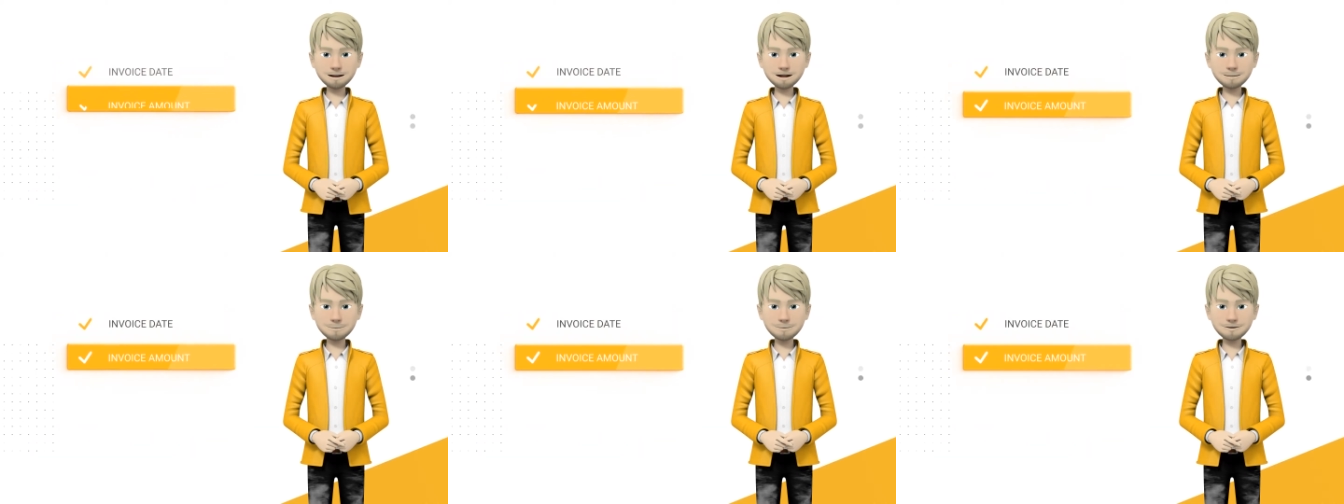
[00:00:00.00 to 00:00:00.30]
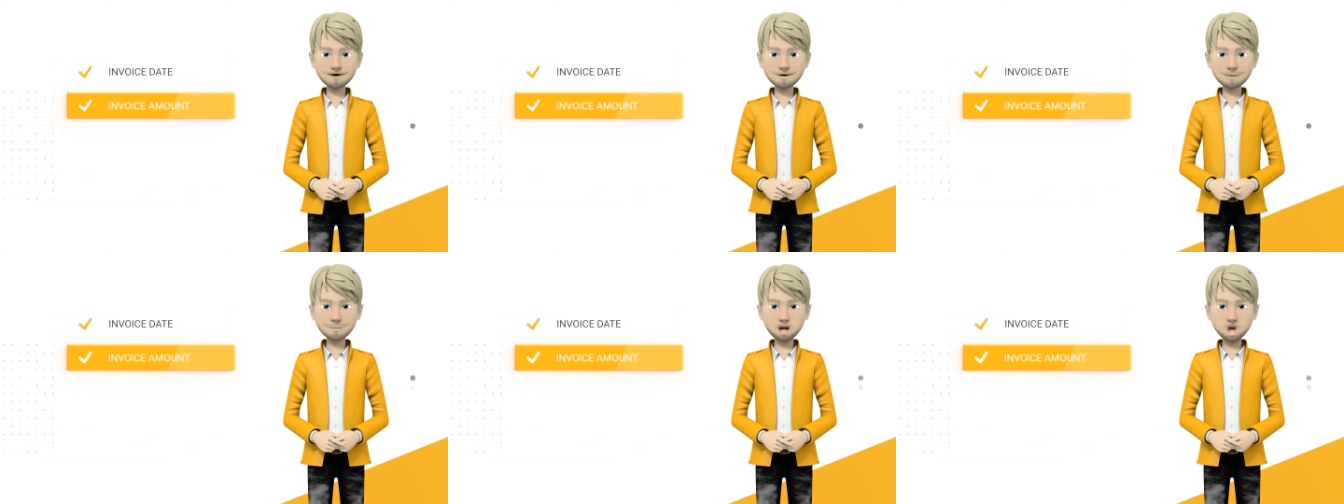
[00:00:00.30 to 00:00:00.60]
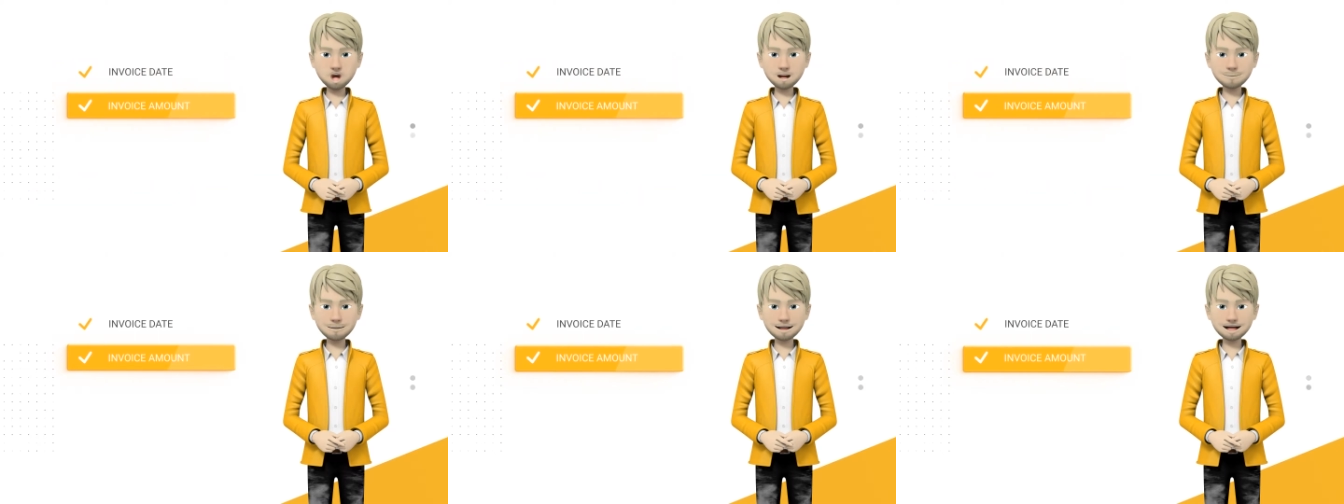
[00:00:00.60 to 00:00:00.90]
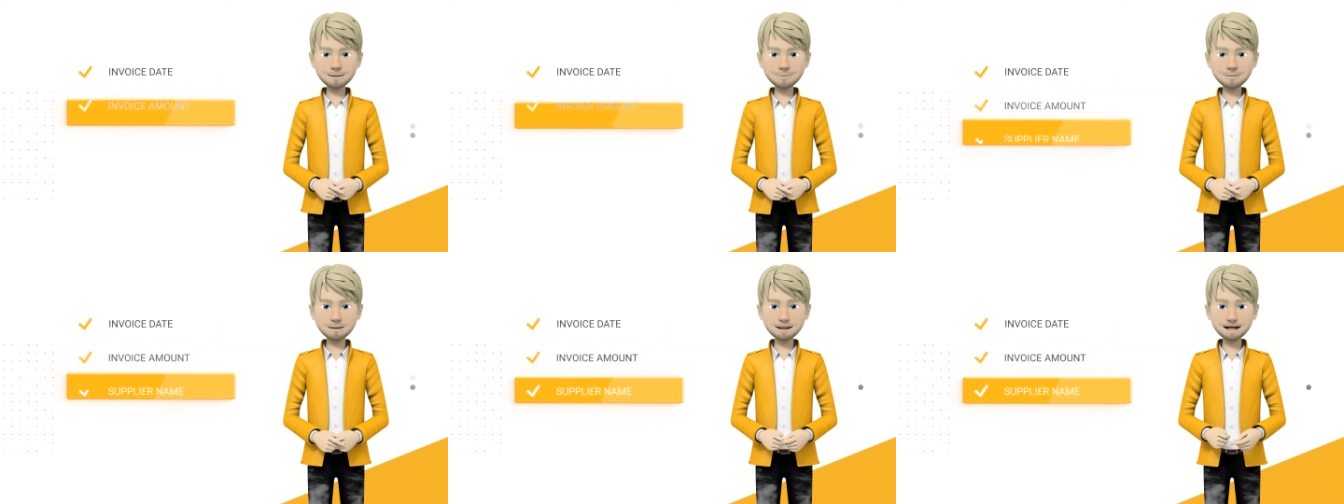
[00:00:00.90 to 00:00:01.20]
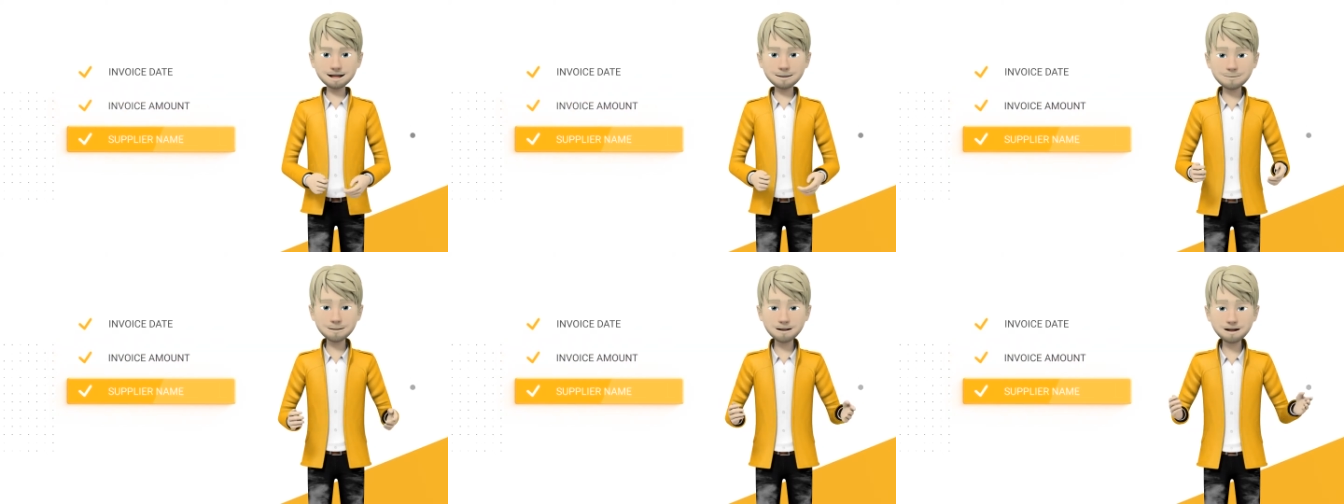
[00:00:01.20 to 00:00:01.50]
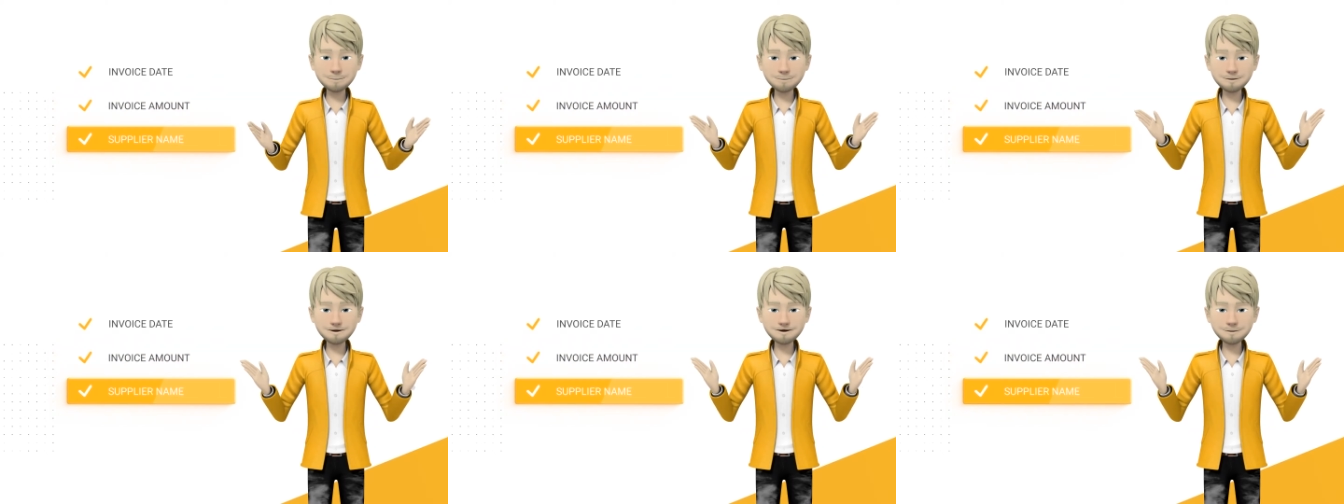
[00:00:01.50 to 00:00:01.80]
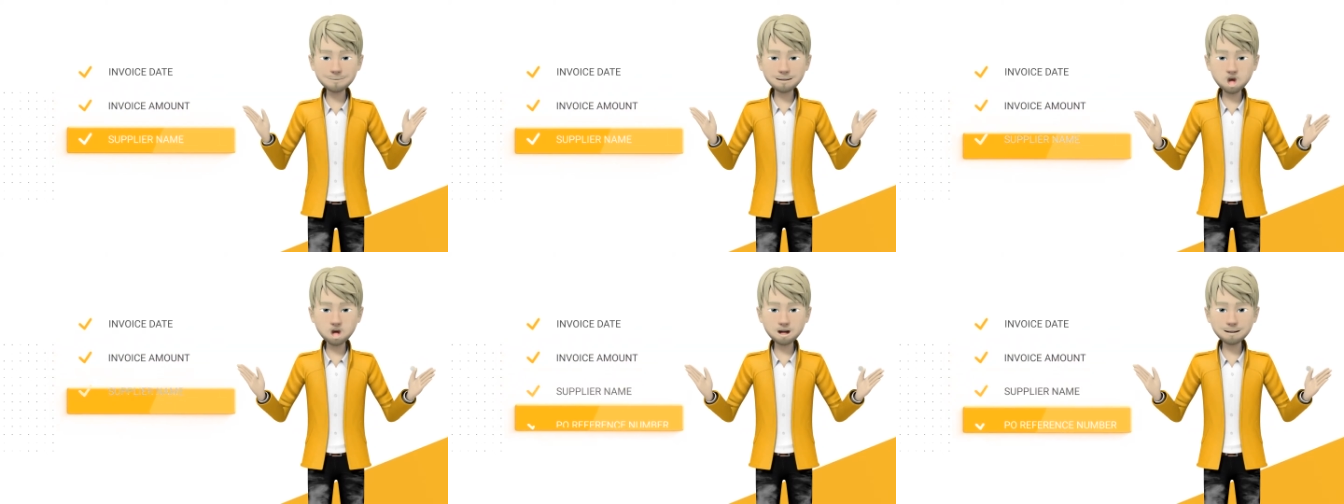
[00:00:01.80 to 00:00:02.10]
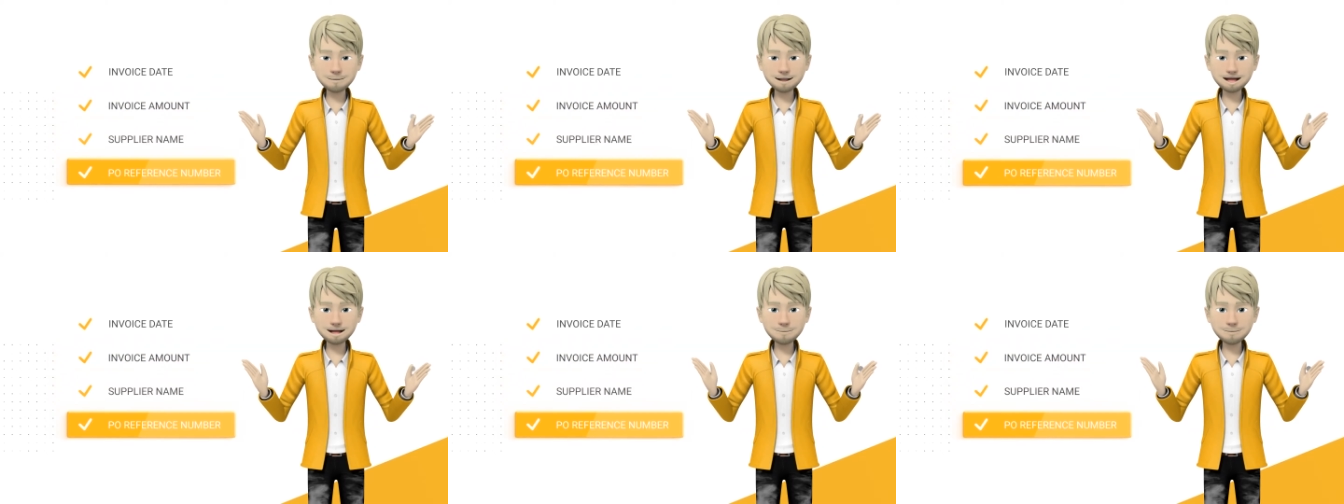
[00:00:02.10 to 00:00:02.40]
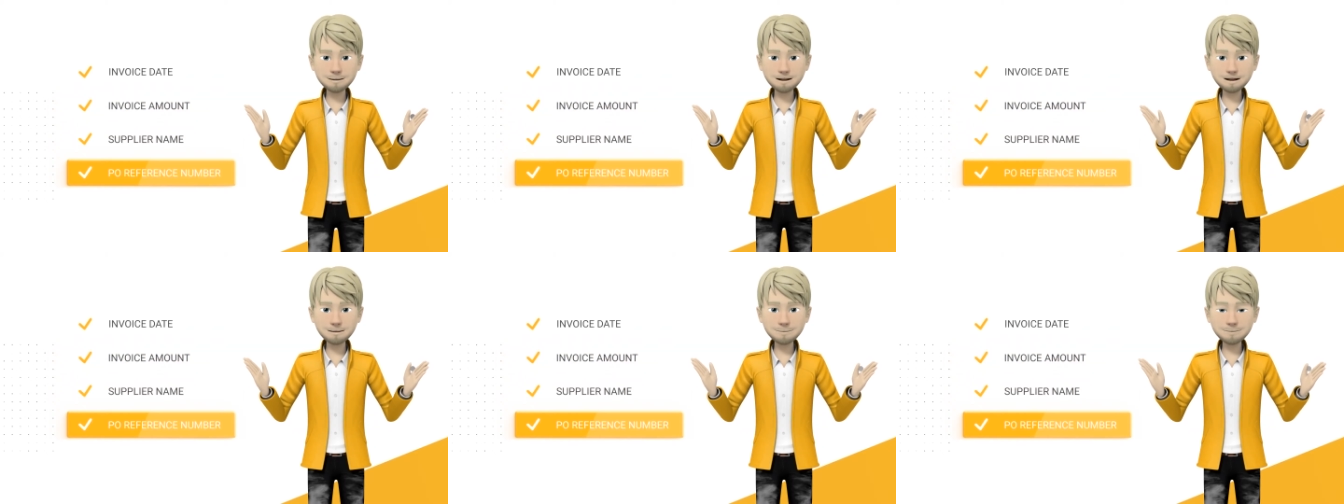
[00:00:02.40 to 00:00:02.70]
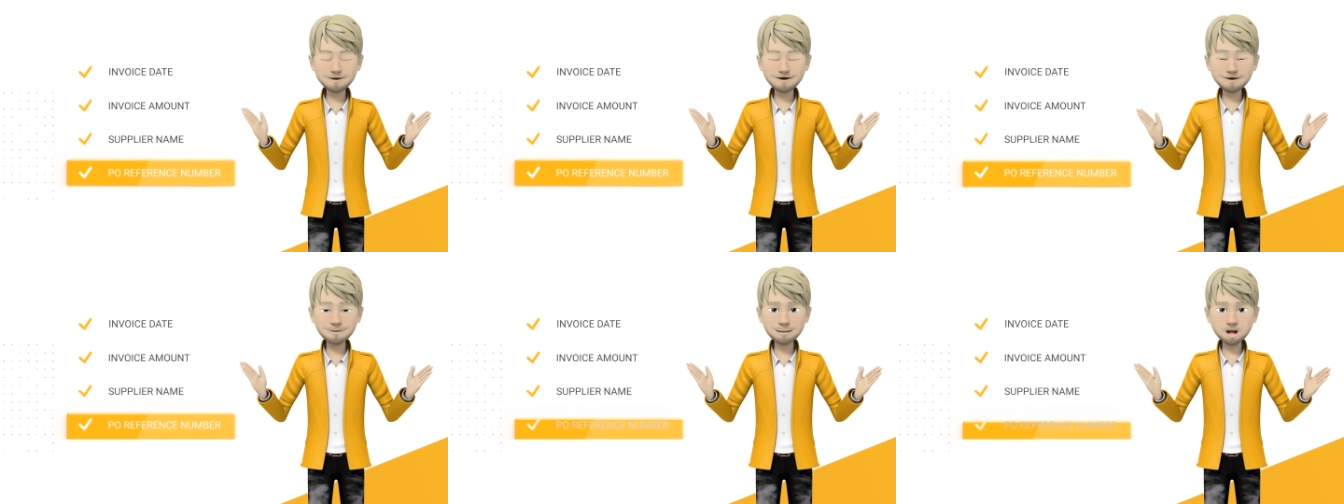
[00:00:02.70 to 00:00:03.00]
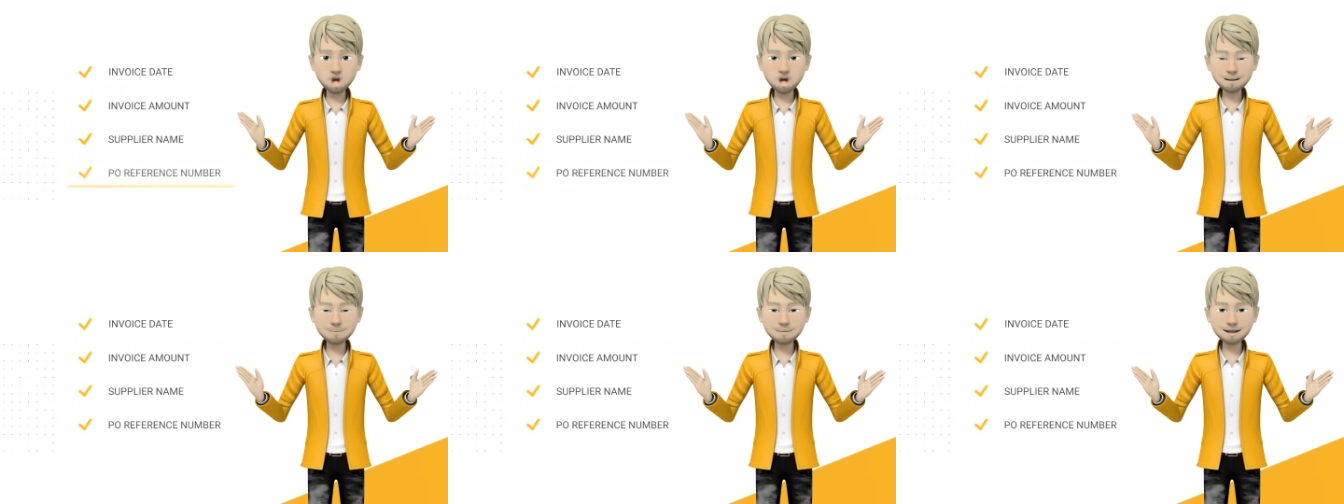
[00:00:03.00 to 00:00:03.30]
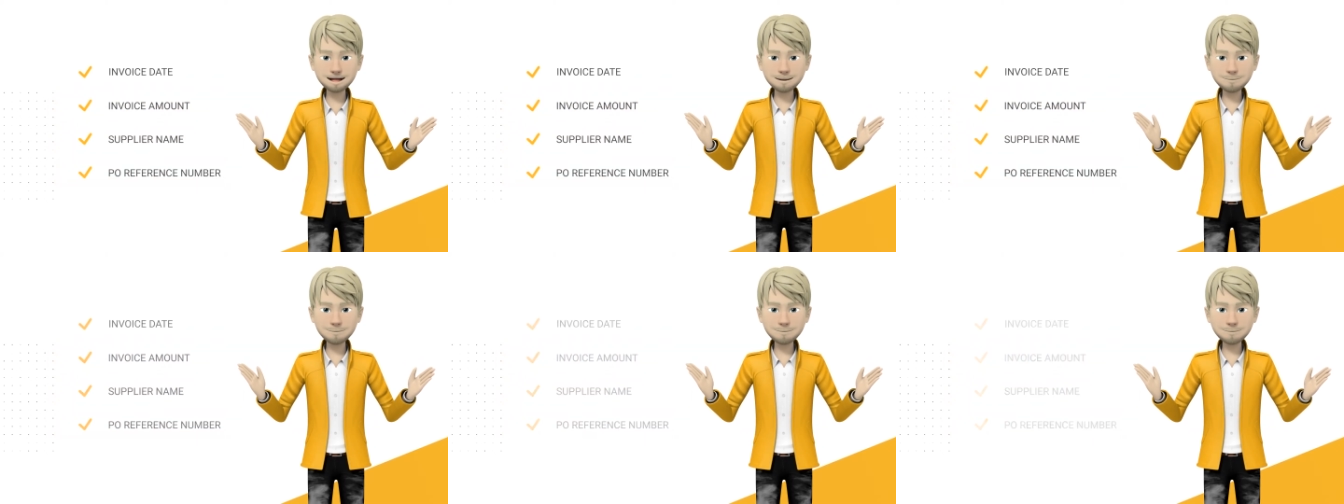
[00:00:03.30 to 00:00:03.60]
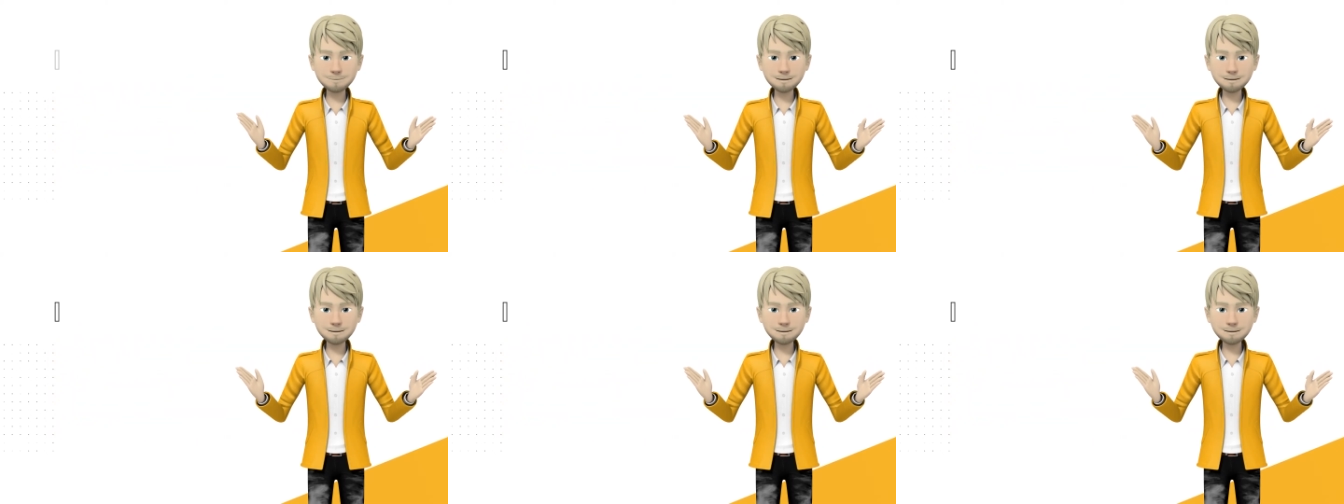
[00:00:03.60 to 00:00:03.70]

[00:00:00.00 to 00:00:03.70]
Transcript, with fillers: invoice amount, supplier name, PO reference number.